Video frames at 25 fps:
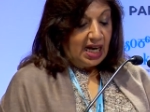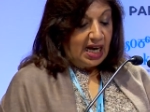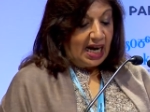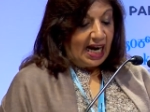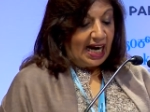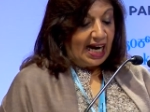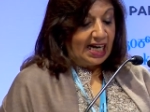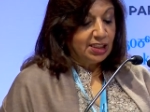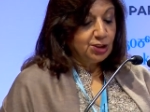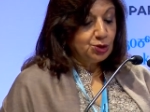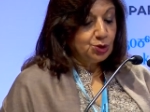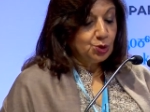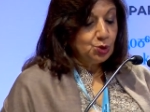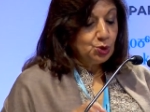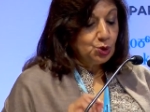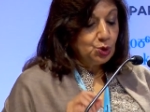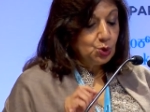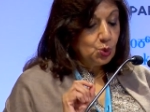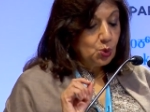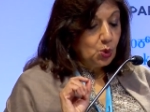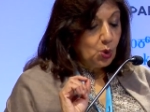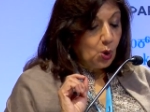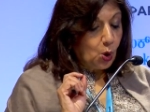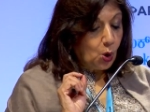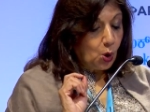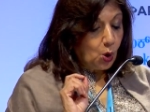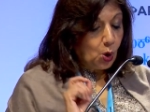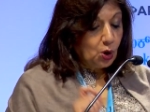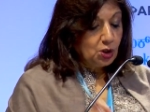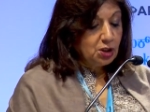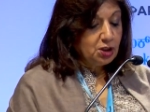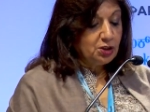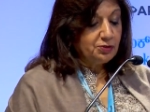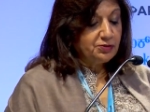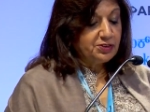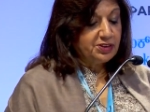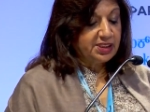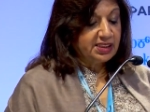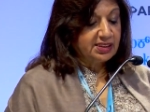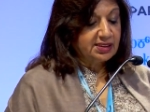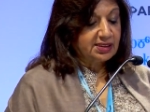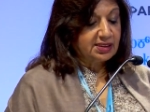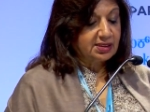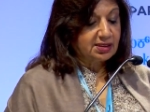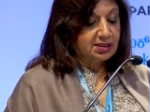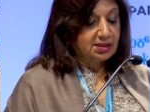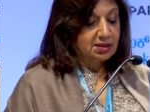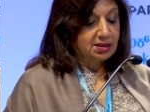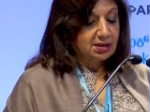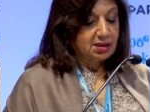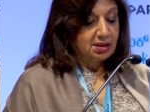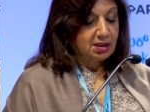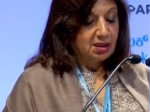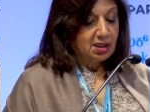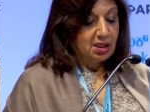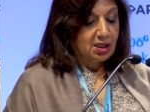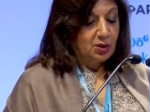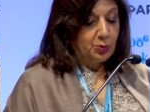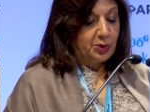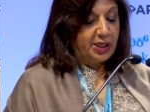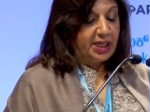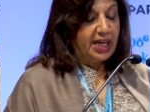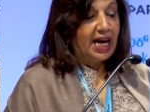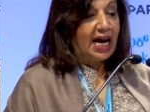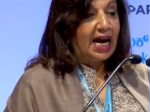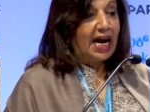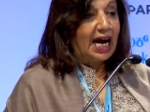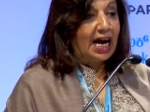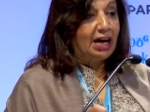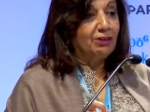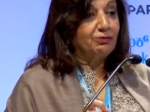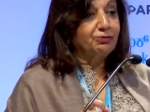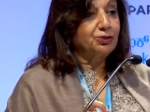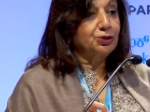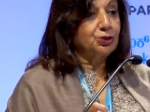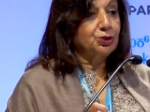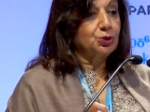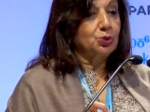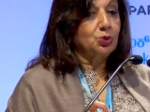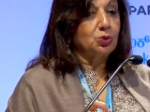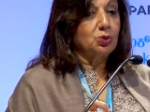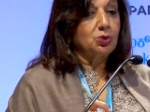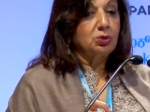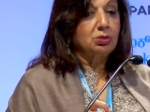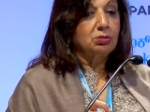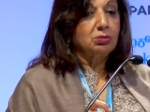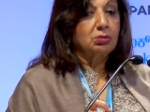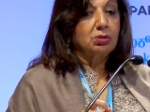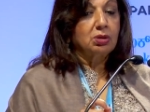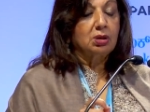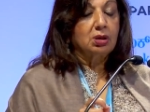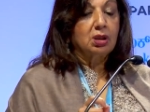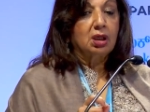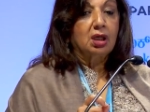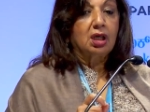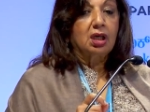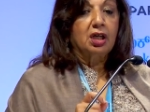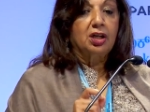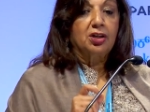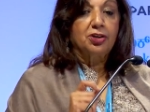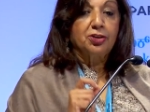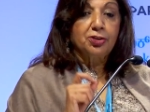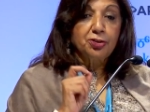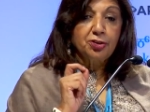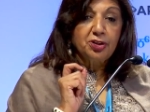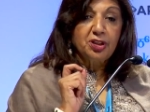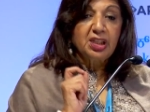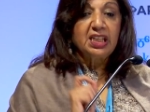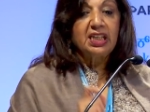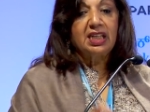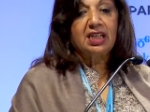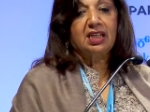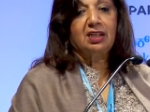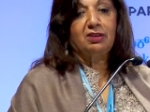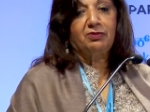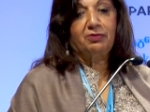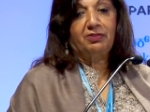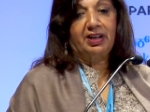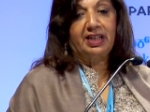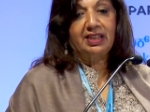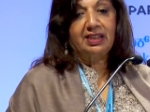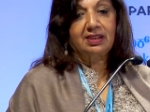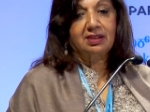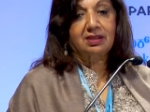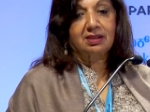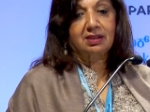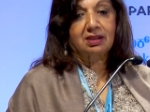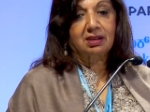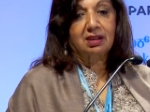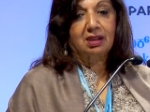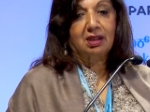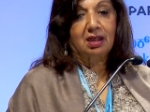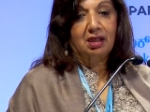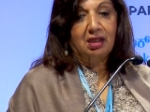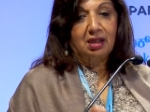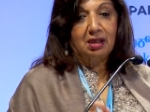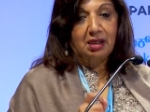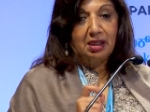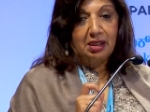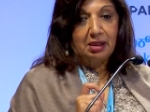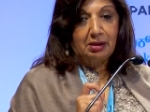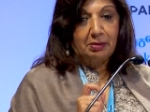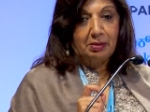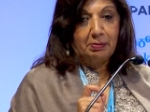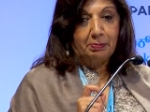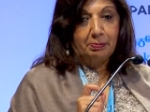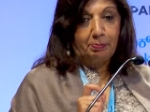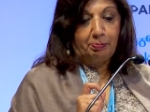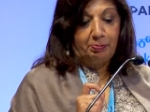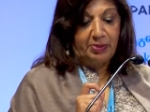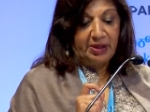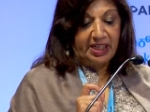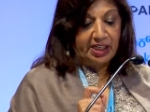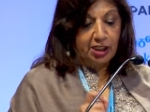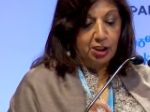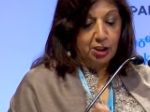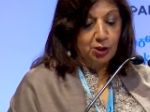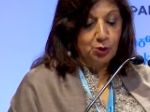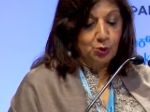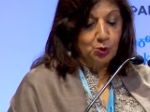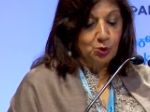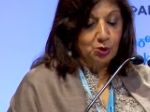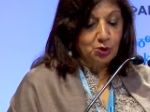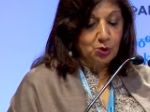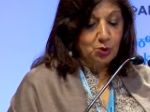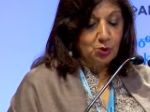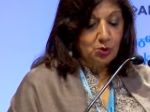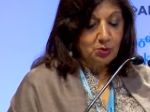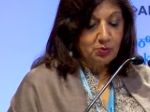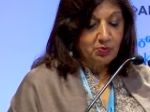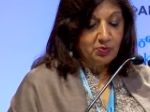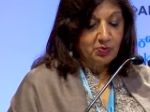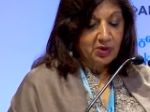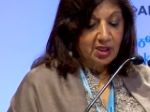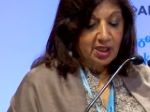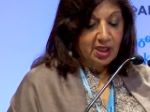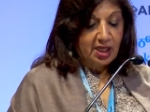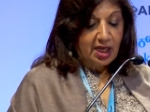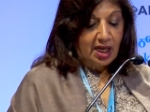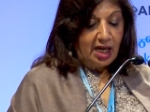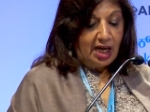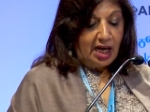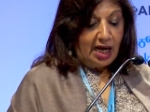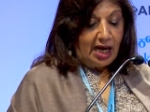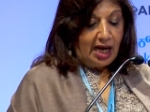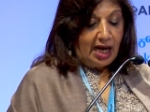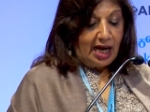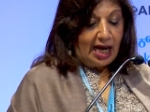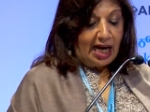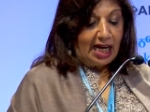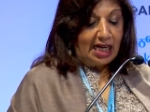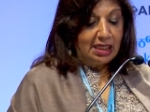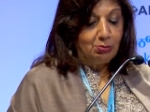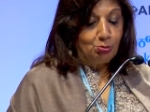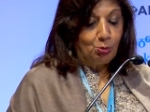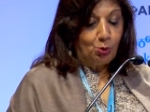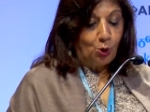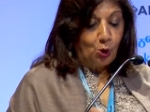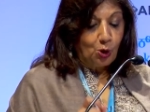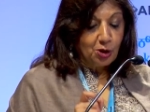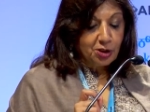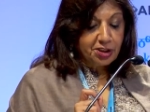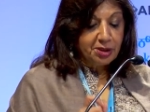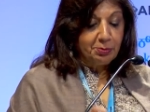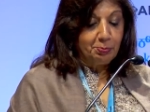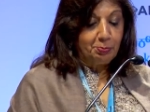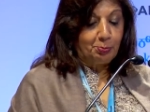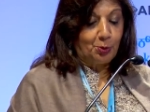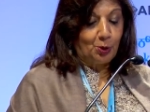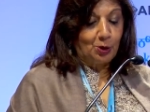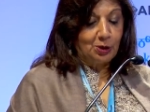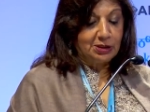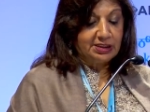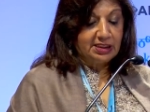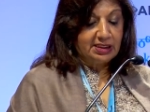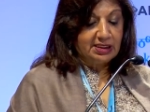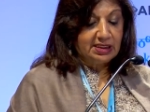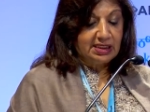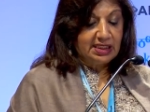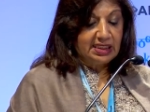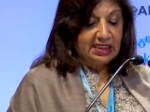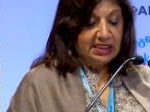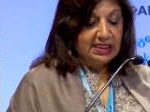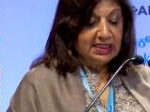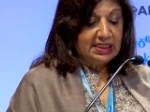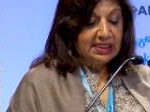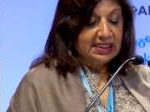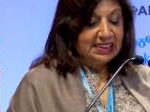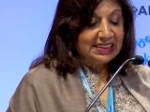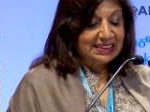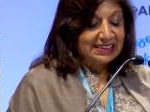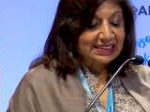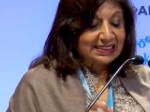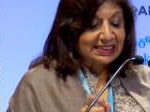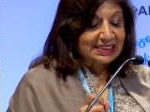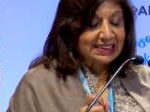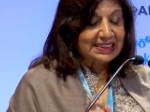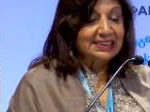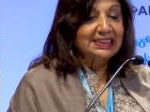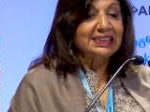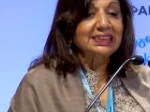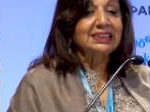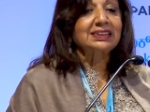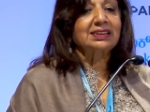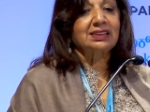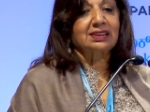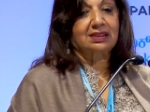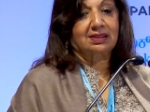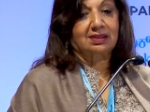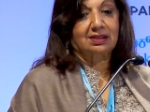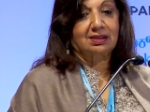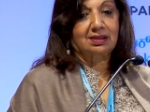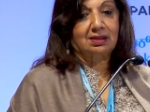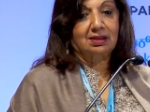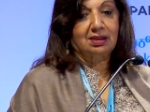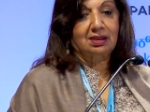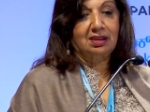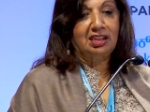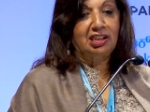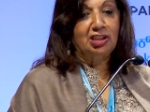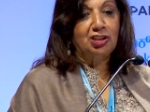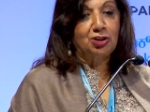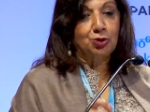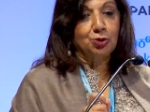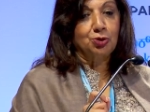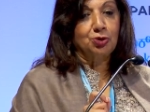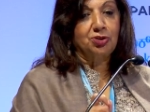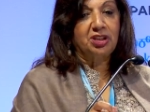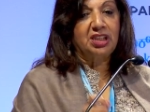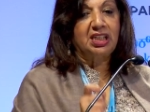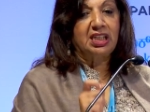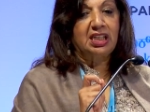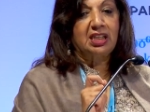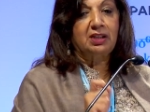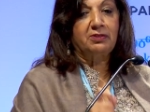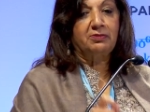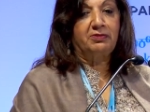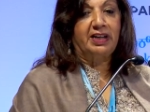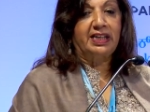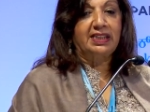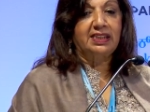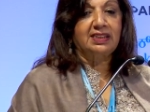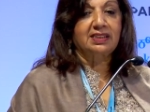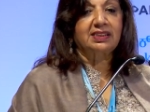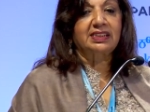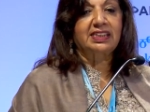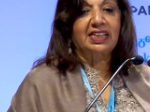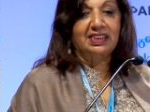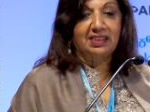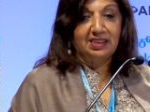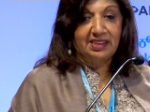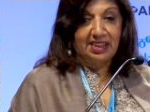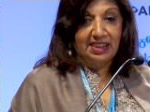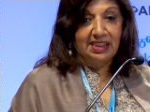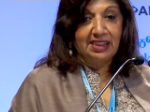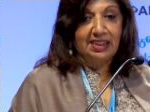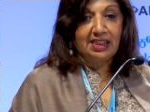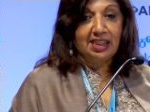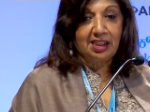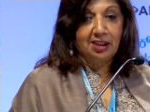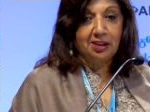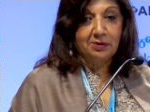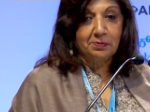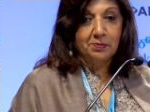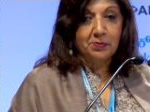And to do all of this, we have to reinvent Bengaluru, and more importantly, citizens need to reinvent their thinking.